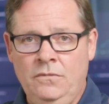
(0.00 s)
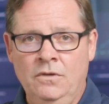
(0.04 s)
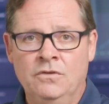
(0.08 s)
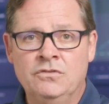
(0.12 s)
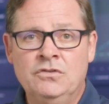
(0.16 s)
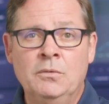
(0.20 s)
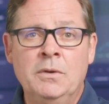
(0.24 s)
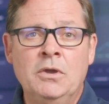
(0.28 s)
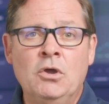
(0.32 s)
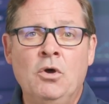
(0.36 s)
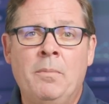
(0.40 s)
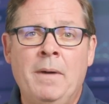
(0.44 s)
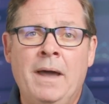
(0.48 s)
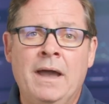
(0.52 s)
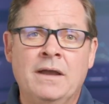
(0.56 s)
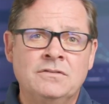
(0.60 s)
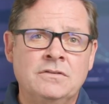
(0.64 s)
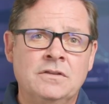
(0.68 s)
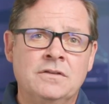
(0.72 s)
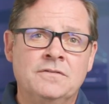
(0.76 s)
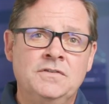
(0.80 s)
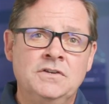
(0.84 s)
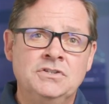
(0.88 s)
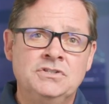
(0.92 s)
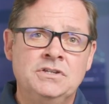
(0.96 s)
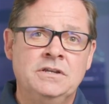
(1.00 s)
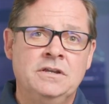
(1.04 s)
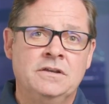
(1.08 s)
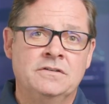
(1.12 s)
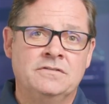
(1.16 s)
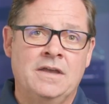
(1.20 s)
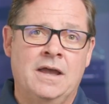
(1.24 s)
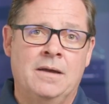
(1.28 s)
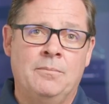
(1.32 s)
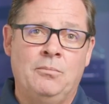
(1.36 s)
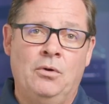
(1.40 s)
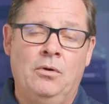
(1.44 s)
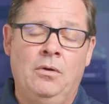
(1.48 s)
So we go back to the phishing
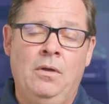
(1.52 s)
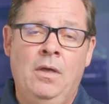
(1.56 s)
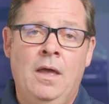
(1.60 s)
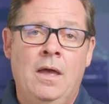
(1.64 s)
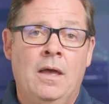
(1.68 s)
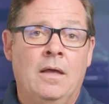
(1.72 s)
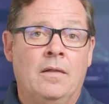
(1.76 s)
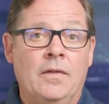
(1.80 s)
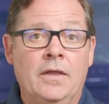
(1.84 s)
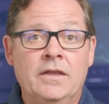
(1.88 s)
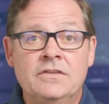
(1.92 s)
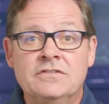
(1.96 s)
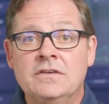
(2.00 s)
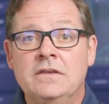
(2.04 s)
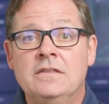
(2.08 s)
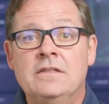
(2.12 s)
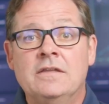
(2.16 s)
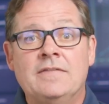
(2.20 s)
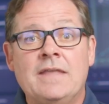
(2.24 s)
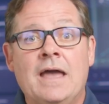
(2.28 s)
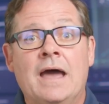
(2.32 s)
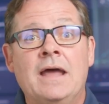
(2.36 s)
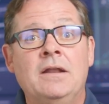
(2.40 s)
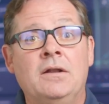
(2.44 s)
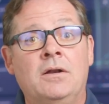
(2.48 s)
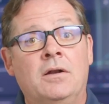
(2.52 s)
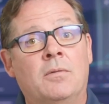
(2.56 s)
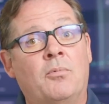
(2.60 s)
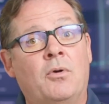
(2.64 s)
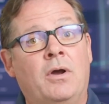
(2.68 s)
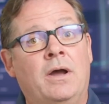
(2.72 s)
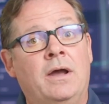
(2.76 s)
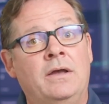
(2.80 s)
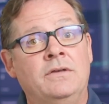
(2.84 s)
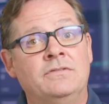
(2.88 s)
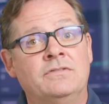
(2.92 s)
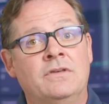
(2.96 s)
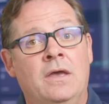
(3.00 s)
example. Let's say that
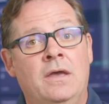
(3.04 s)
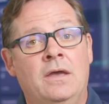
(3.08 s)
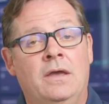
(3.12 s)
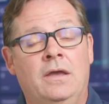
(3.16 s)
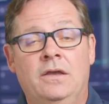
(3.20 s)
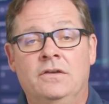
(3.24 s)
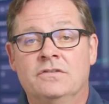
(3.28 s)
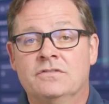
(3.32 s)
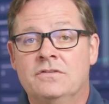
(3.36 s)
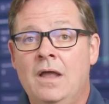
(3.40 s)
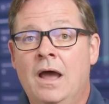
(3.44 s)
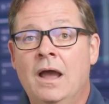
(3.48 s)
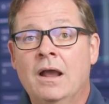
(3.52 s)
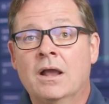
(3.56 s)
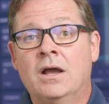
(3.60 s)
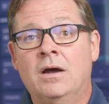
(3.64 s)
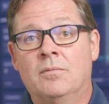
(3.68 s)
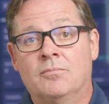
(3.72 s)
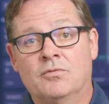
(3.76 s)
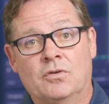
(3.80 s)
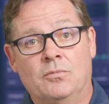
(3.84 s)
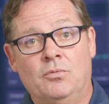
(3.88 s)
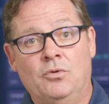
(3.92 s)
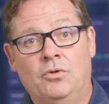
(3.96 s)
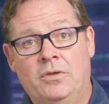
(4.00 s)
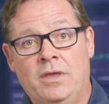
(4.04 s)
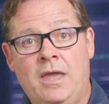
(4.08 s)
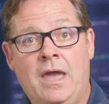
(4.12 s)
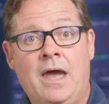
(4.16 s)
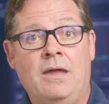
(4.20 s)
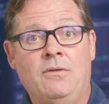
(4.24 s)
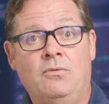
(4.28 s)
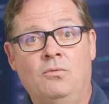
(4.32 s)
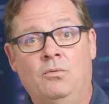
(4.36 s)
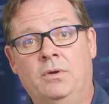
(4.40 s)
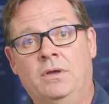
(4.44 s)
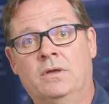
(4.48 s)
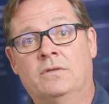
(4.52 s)
enterprise is not comfortable
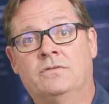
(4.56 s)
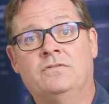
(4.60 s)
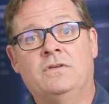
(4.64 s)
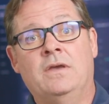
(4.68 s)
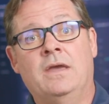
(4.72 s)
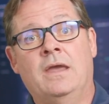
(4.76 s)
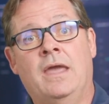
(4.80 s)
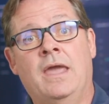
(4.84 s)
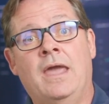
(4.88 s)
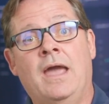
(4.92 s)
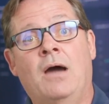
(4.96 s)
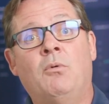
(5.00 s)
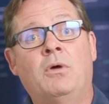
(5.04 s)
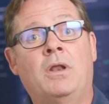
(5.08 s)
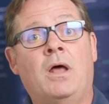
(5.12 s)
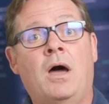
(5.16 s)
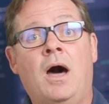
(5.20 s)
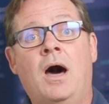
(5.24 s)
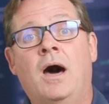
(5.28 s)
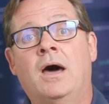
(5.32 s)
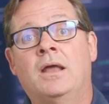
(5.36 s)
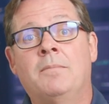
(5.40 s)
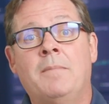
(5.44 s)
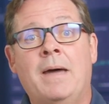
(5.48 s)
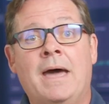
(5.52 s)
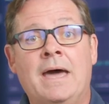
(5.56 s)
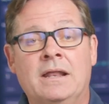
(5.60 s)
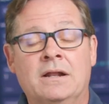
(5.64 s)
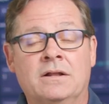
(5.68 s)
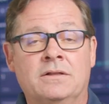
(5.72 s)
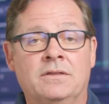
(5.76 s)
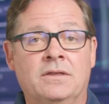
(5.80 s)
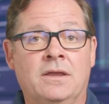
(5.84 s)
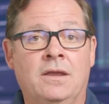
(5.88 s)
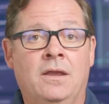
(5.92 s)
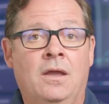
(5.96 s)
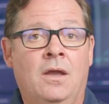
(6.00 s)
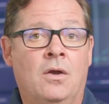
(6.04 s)
yet with saying, hey, I want to
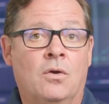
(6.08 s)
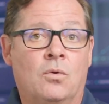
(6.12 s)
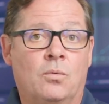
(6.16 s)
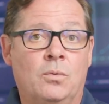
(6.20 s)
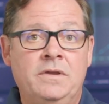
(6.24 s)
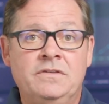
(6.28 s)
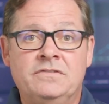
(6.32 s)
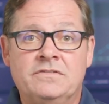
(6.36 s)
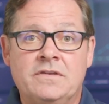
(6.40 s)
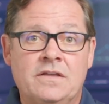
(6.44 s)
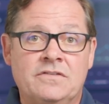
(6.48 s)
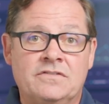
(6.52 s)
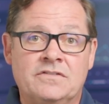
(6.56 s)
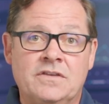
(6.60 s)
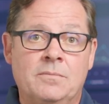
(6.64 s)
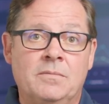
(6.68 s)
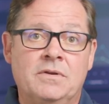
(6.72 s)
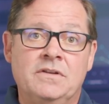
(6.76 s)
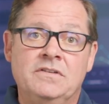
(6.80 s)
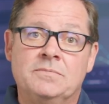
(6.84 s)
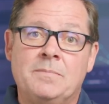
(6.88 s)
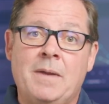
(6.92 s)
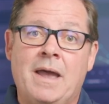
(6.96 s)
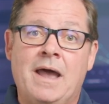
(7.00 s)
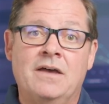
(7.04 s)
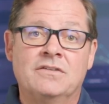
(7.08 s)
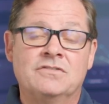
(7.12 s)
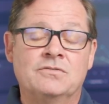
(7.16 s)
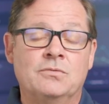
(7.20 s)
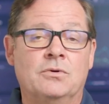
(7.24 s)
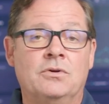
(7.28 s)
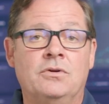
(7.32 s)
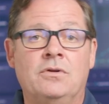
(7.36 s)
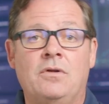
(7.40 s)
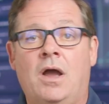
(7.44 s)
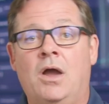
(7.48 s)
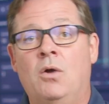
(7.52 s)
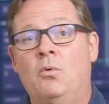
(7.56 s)
automatically reset somebody's
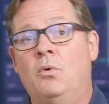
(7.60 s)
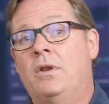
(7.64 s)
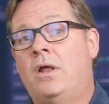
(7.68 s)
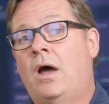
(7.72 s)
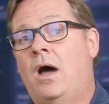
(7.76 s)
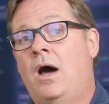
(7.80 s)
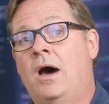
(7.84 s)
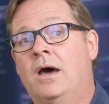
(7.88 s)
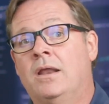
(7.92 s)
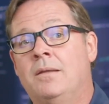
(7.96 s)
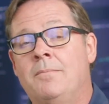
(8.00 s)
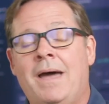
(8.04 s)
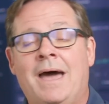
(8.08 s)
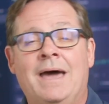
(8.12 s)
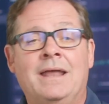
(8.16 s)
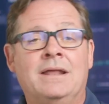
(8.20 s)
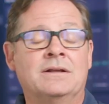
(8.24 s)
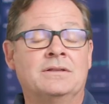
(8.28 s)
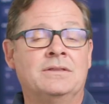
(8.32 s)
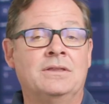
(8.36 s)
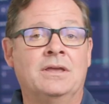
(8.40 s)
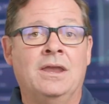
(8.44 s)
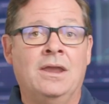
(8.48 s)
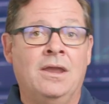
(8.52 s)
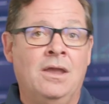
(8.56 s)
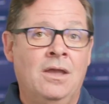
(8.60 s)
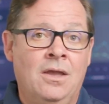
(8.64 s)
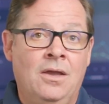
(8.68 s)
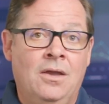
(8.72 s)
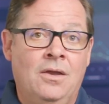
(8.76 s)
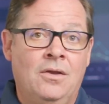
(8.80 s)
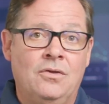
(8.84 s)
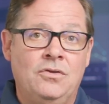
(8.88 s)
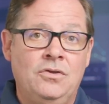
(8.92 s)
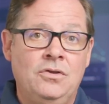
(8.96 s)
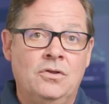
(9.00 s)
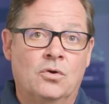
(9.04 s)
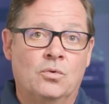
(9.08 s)
password. I want to automatically,
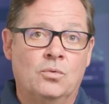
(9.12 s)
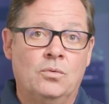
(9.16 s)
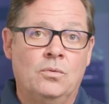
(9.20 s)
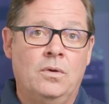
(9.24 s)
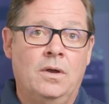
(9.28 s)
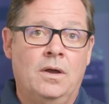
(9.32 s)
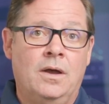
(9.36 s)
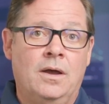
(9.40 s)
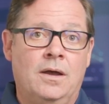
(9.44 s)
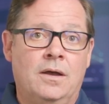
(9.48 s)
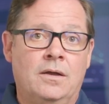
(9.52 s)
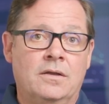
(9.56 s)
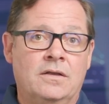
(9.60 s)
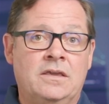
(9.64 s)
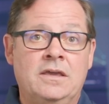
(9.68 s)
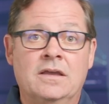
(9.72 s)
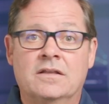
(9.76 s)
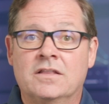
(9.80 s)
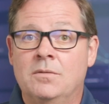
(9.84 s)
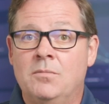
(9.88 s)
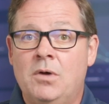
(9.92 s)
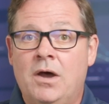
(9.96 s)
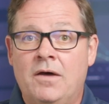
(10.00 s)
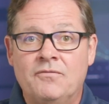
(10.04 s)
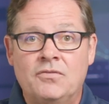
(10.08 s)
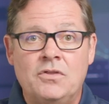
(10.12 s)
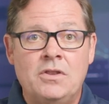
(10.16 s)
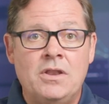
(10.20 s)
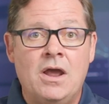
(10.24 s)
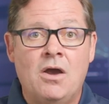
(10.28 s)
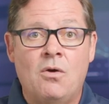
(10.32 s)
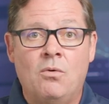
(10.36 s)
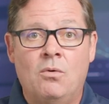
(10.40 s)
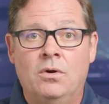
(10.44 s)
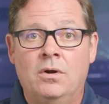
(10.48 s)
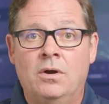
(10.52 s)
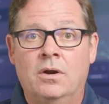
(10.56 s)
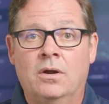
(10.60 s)
kick them off the
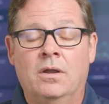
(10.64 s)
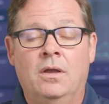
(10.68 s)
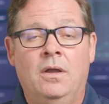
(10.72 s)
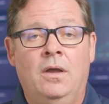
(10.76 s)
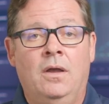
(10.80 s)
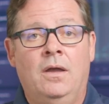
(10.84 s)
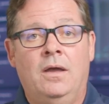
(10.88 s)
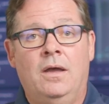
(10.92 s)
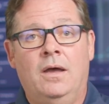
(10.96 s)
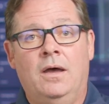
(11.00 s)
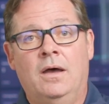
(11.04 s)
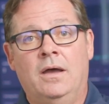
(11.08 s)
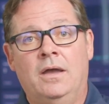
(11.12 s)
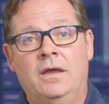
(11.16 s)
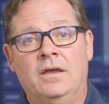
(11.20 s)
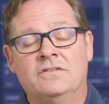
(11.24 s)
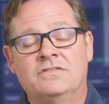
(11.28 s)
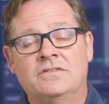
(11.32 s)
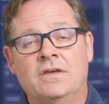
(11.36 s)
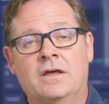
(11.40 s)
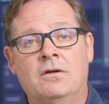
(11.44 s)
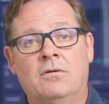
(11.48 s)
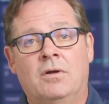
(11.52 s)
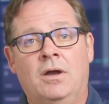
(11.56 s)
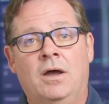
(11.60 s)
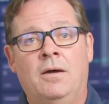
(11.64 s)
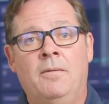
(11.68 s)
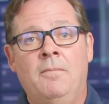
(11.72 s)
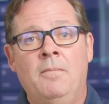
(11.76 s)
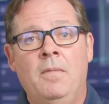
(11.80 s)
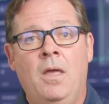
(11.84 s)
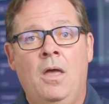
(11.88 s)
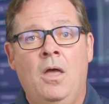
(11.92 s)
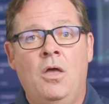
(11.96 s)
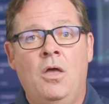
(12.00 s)
network, et cetera.